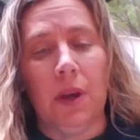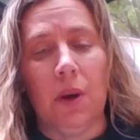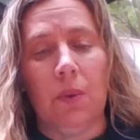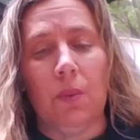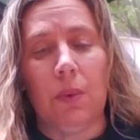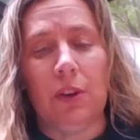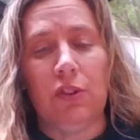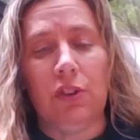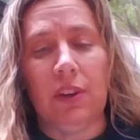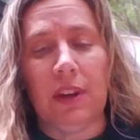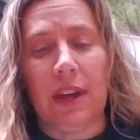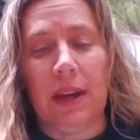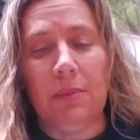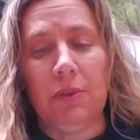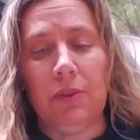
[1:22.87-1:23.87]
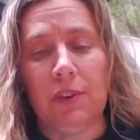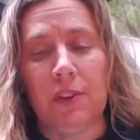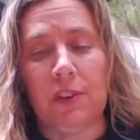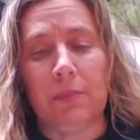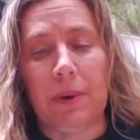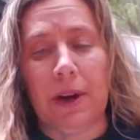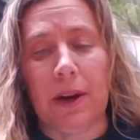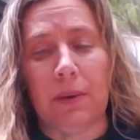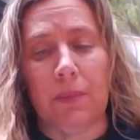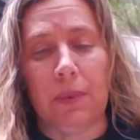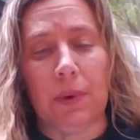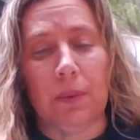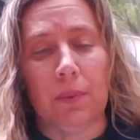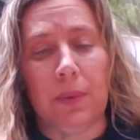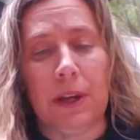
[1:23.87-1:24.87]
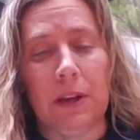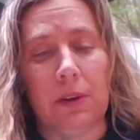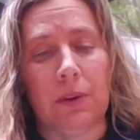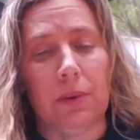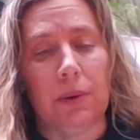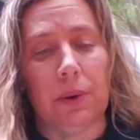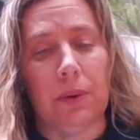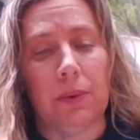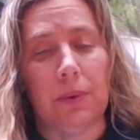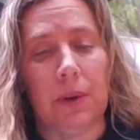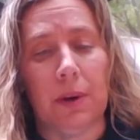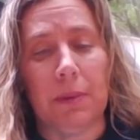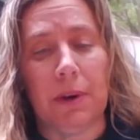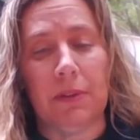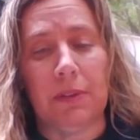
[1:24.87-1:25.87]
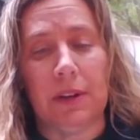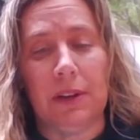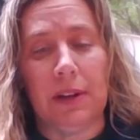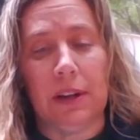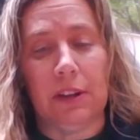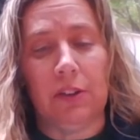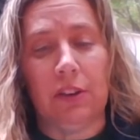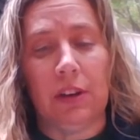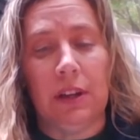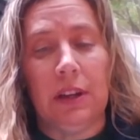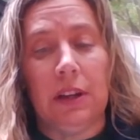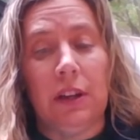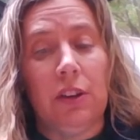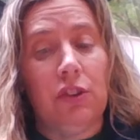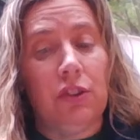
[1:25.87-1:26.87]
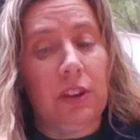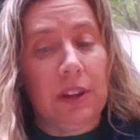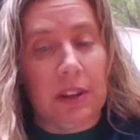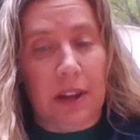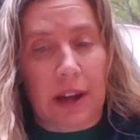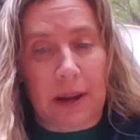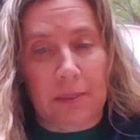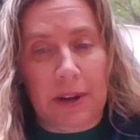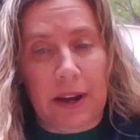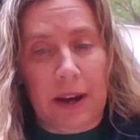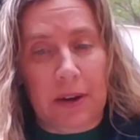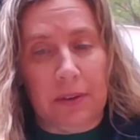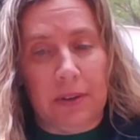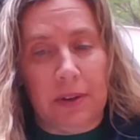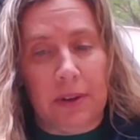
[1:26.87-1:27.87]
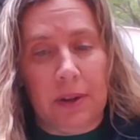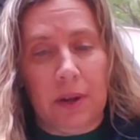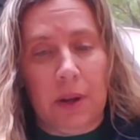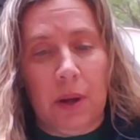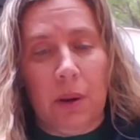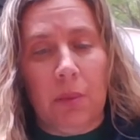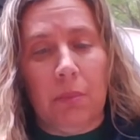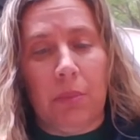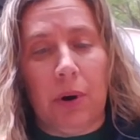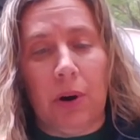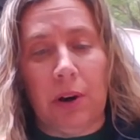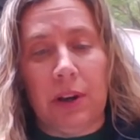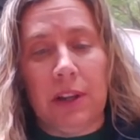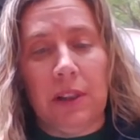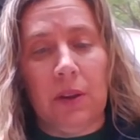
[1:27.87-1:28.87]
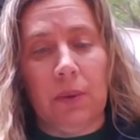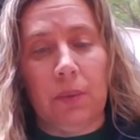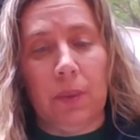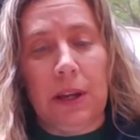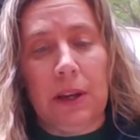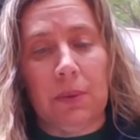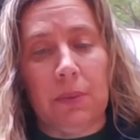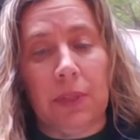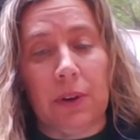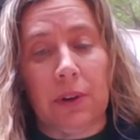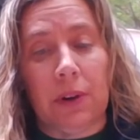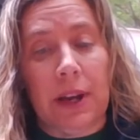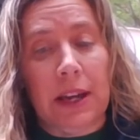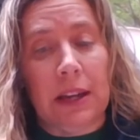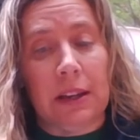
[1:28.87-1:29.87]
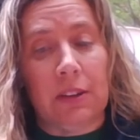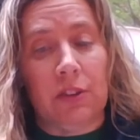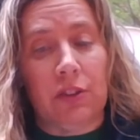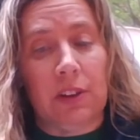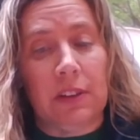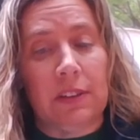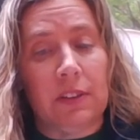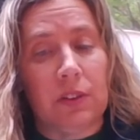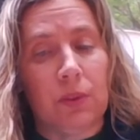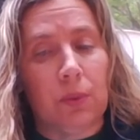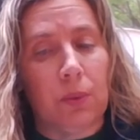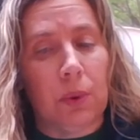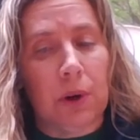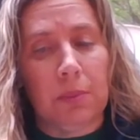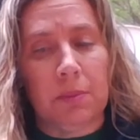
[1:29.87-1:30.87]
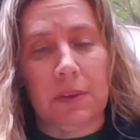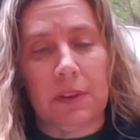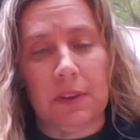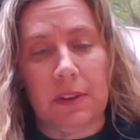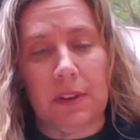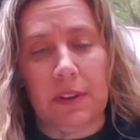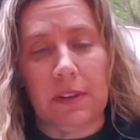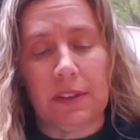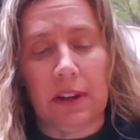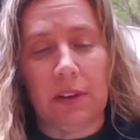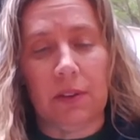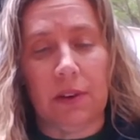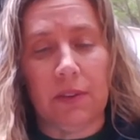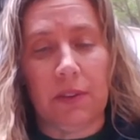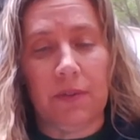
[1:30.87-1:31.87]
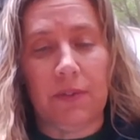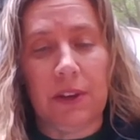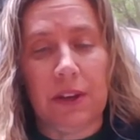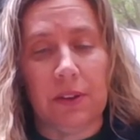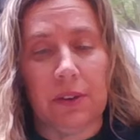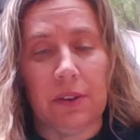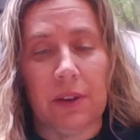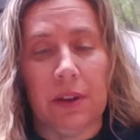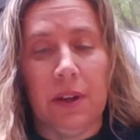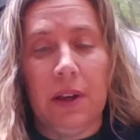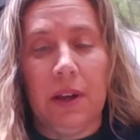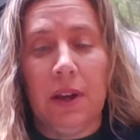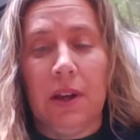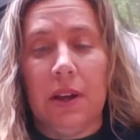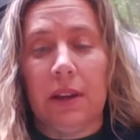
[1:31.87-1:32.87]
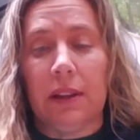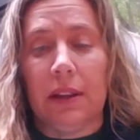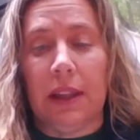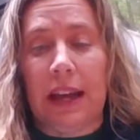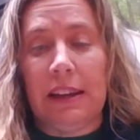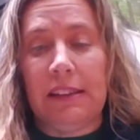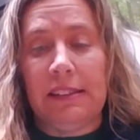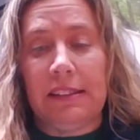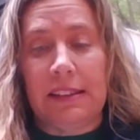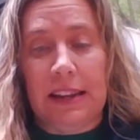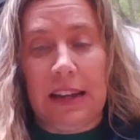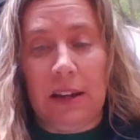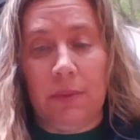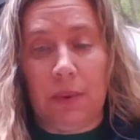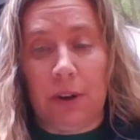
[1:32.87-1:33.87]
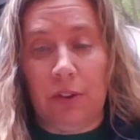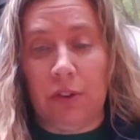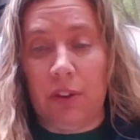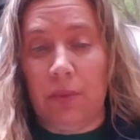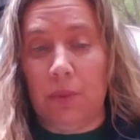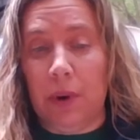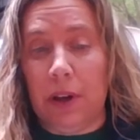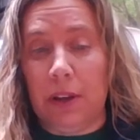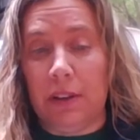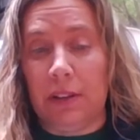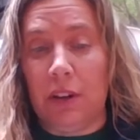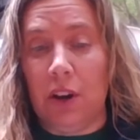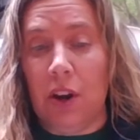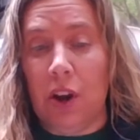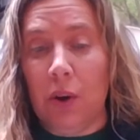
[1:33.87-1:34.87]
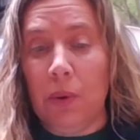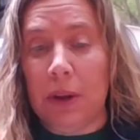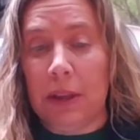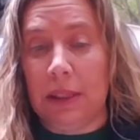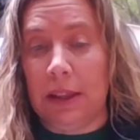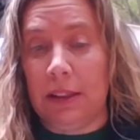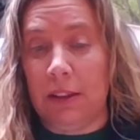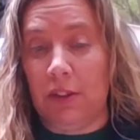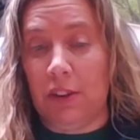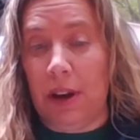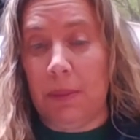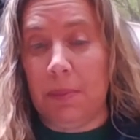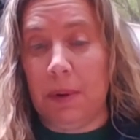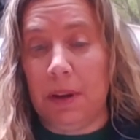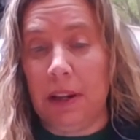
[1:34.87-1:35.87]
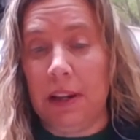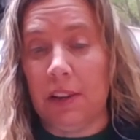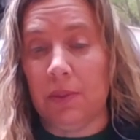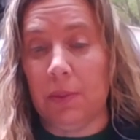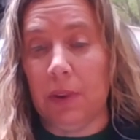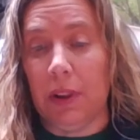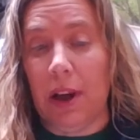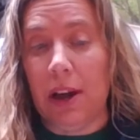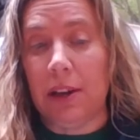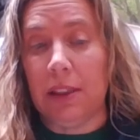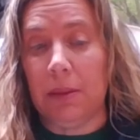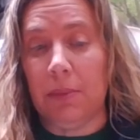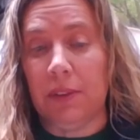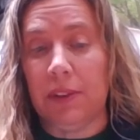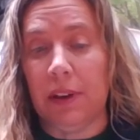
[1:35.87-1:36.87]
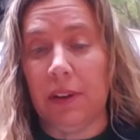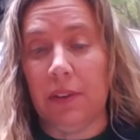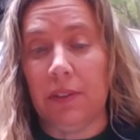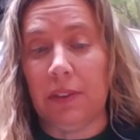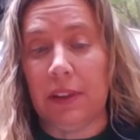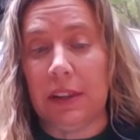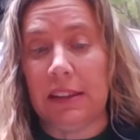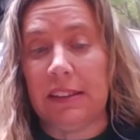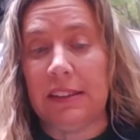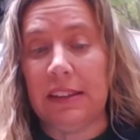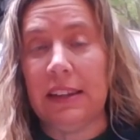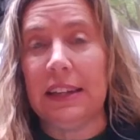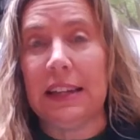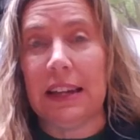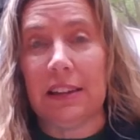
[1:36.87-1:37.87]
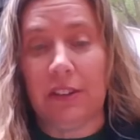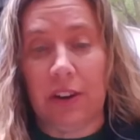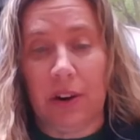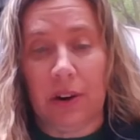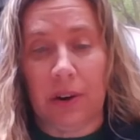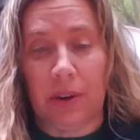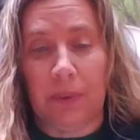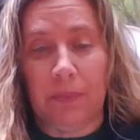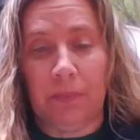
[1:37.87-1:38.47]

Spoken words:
When she came to a spot where wheat grew above the ditch, she climbed out. Parting the wheat with her hands, she squirmed into the center of the field. Gladys stayed where she was, knowing that the Japanese would lock themselves in the city at dark.